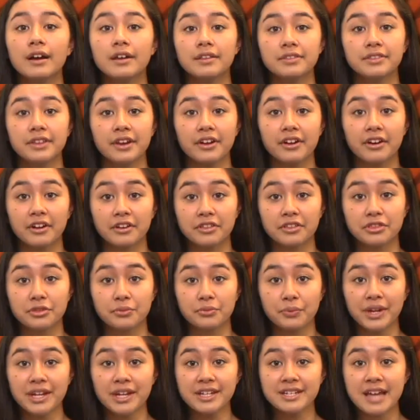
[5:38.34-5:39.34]
There are
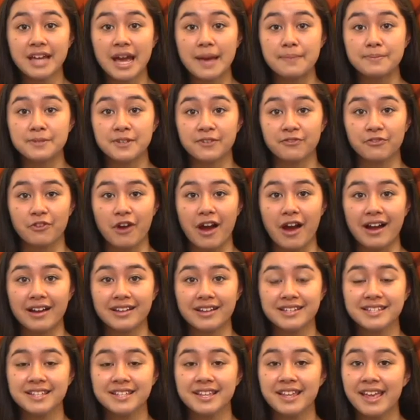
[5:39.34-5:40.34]
three types of
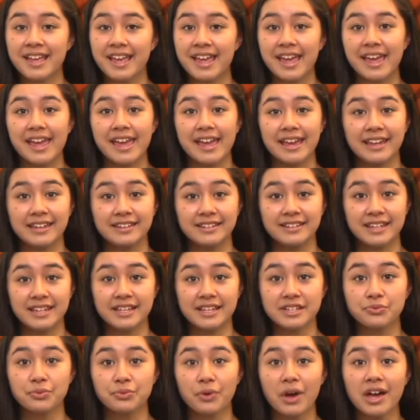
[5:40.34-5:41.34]
rocks,
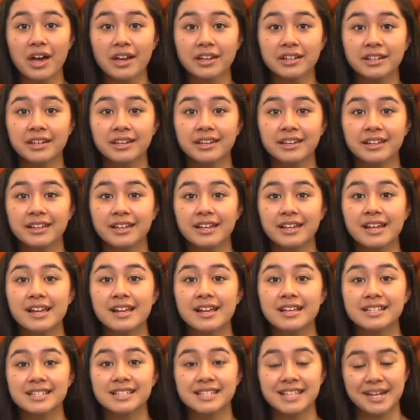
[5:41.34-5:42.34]
igneous rock,
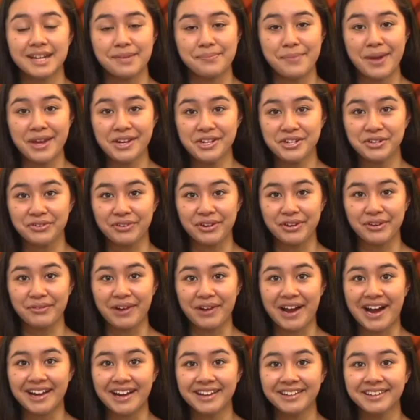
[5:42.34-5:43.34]
sedimentary
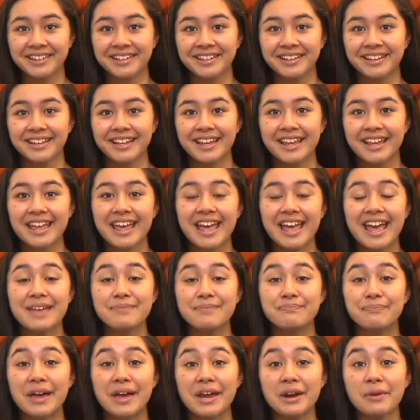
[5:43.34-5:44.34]
rock,
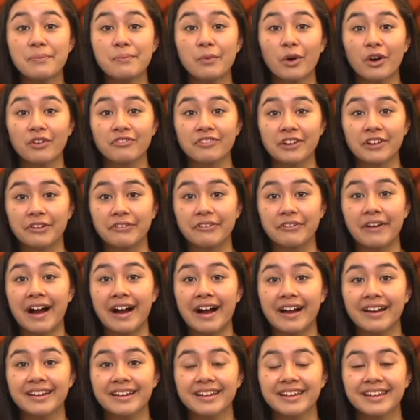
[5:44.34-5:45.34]
and metamorphic
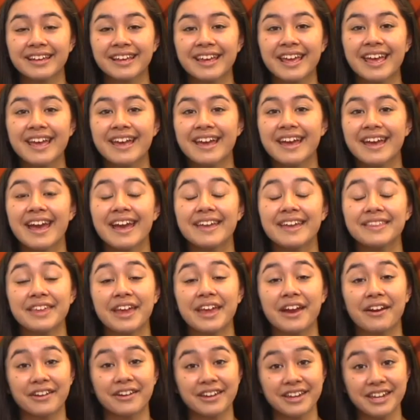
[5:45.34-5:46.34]
rock, and
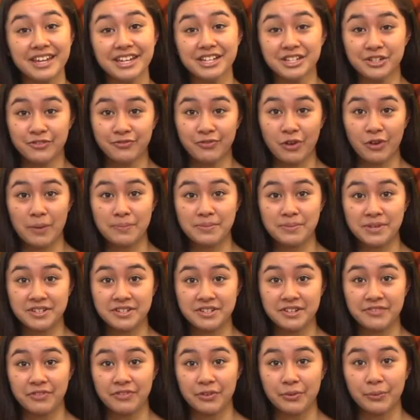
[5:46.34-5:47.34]
they are each formed in
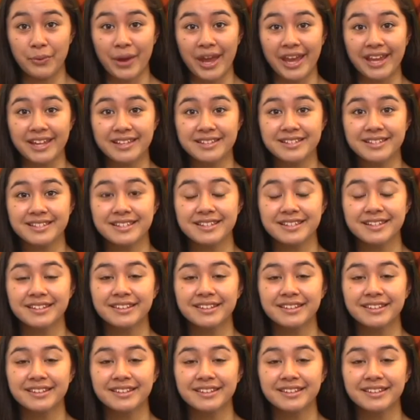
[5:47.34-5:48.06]
different ways.